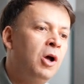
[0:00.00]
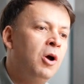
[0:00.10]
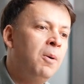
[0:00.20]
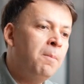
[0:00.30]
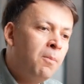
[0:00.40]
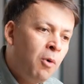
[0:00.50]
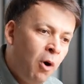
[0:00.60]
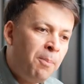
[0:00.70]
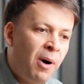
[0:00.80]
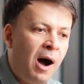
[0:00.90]
more
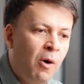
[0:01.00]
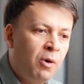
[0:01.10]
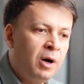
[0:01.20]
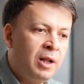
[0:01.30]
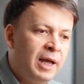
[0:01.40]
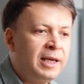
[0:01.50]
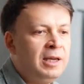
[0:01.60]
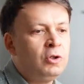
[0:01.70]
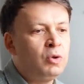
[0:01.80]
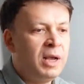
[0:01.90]
power, like
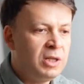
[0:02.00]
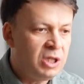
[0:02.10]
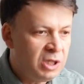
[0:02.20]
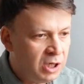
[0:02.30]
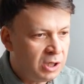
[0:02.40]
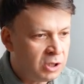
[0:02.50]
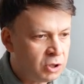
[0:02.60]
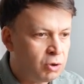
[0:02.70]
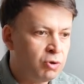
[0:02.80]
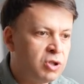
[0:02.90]
in 20 years,
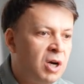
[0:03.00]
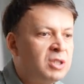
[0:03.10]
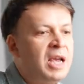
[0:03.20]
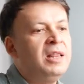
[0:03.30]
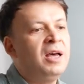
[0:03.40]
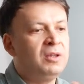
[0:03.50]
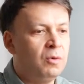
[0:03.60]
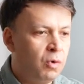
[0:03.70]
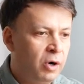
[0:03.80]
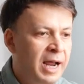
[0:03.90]
to start another
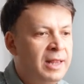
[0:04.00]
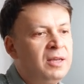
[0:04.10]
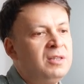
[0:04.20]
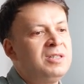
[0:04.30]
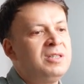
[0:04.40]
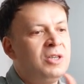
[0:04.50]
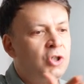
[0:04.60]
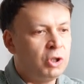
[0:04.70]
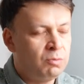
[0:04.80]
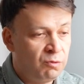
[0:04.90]
war, another
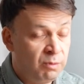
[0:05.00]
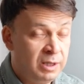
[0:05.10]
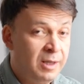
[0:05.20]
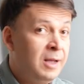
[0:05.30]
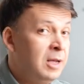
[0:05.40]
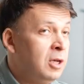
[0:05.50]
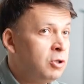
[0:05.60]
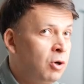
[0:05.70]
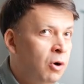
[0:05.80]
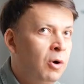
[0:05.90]
secession movement.
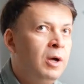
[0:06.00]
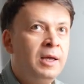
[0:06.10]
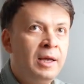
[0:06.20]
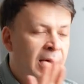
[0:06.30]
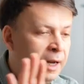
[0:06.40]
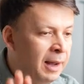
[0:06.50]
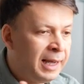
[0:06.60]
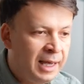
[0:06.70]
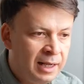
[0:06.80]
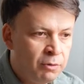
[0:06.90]
So, and I,
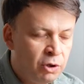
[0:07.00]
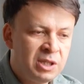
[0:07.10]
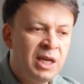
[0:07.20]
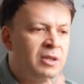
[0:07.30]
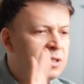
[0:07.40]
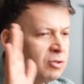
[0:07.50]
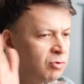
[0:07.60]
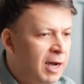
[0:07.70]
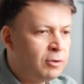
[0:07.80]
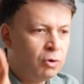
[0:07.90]
again, I'm not saying this is
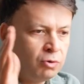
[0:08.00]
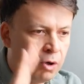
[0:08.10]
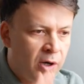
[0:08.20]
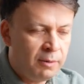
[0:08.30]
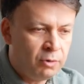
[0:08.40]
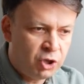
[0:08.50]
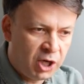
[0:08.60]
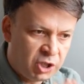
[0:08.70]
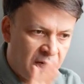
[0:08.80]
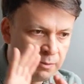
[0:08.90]
right or wrong, I'm not
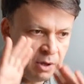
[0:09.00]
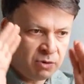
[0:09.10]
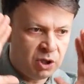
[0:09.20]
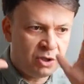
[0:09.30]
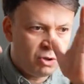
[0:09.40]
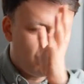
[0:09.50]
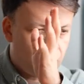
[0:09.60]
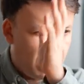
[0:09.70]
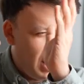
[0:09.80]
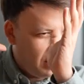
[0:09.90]
judging, I'm just
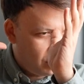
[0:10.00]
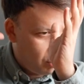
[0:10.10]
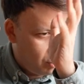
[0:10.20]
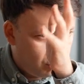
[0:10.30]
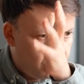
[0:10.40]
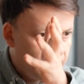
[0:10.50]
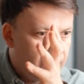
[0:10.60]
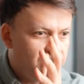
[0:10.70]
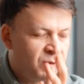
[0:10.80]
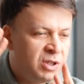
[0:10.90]
trying to
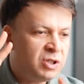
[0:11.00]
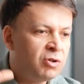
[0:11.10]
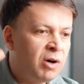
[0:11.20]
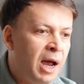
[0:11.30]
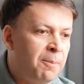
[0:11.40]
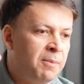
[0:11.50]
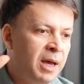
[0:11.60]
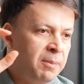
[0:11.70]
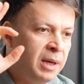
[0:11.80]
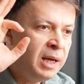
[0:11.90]
describe
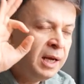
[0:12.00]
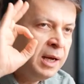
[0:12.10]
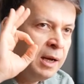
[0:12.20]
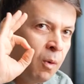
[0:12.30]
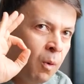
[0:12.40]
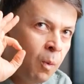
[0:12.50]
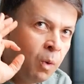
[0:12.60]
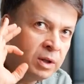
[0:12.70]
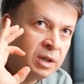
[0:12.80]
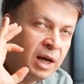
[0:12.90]
maybe
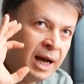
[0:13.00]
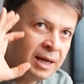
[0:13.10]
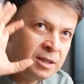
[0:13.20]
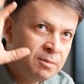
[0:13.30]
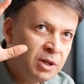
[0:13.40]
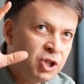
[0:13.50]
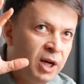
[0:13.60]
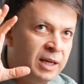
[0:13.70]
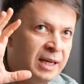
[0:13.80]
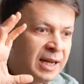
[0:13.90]
what
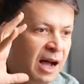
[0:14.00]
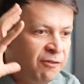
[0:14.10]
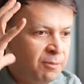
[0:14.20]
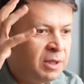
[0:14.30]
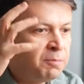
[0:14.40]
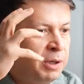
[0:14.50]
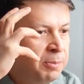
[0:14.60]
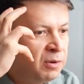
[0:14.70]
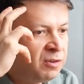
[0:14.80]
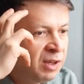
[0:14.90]
Azerbaijani government
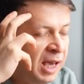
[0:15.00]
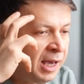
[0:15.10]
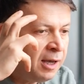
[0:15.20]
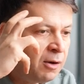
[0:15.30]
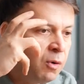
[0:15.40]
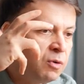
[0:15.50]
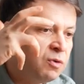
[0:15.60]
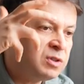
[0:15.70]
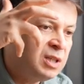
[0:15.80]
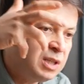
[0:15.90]
people think
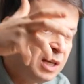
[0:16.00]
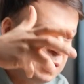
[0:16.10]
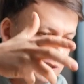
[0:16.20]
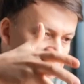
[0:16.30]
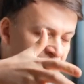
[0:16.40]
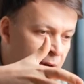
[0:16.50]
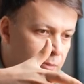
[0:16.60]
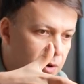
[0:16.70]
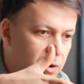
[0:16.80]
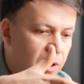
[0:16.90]
sitting at this
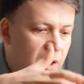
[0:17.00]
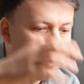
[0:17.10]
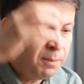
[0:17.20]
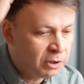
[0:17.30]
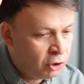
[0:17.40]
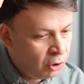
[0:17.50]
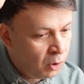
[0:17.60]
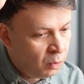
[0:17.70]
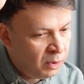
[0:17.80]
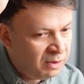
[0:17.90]
table, but you know,
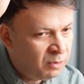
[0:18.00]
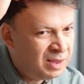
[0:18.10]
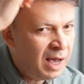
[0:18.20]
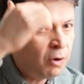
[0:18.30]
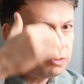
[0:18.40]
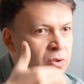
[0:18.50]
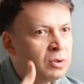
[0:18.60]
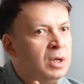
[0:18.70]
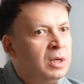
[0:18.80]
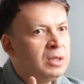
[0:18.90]
without
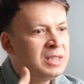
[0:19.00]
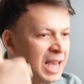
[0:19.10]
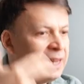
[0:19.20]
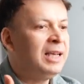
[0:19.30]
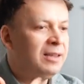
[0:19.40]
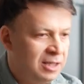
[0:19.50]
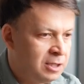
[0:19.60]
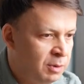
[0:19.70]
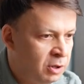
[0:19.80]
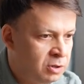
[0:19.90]
telling this,
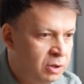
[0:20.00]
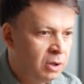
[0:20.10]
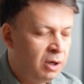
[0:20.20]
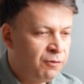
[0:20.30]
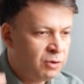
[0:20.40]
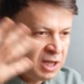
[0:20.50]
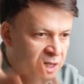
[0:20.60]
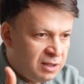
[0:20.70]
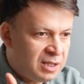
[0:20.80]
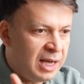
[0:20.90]
because you know, if you tell
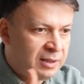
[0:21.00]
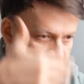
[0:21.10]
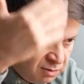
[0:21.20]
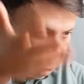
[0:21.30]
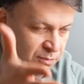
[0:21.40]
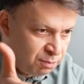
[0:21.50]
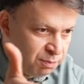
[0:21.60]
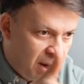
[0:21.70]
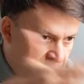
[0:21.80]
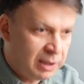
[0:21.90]
this at
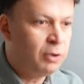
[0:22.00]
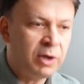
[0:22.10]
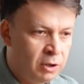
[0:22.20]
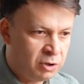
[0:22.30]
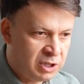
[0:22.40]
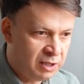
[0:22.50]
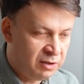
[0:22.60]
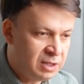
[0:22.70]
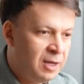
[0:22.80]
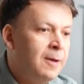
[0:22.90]
publicly, you cannot tell
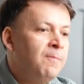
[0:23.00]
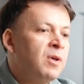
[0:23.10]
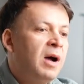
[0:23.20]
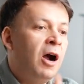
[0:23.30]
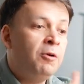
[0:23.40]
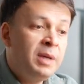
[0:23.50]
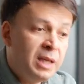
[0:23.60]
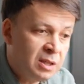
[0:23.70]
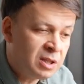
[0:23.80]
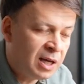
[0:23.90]
this.
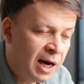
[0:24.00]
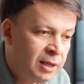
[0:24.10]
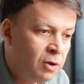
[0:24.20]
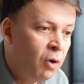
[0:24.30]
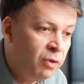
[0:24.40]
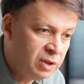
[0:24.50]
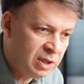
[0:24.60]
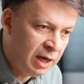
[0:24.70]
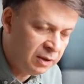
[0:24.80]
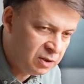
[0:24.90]
Armenian side, on the
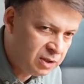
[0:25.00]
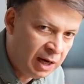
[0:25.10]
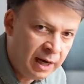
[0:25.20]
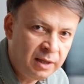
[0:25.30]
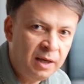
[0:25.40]
other side,